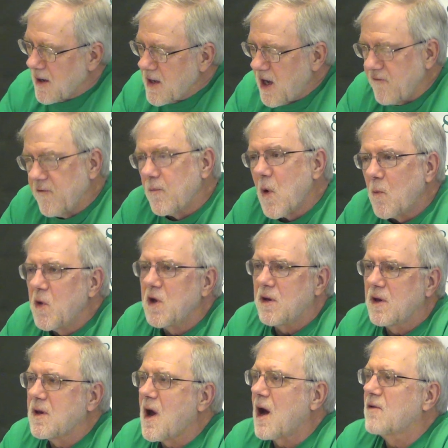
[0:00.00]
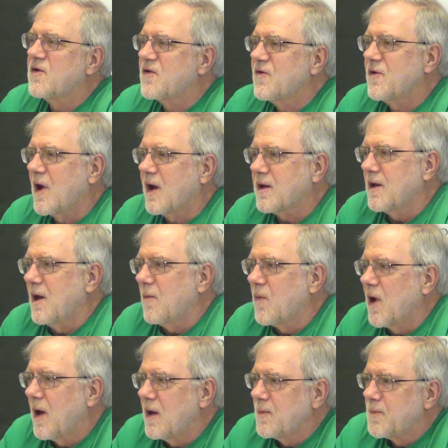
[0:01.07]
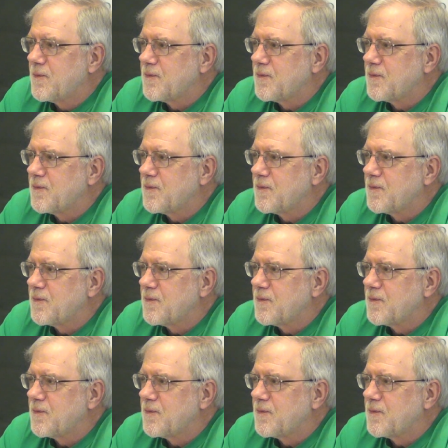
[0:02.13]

gave him $1 million for that campaign.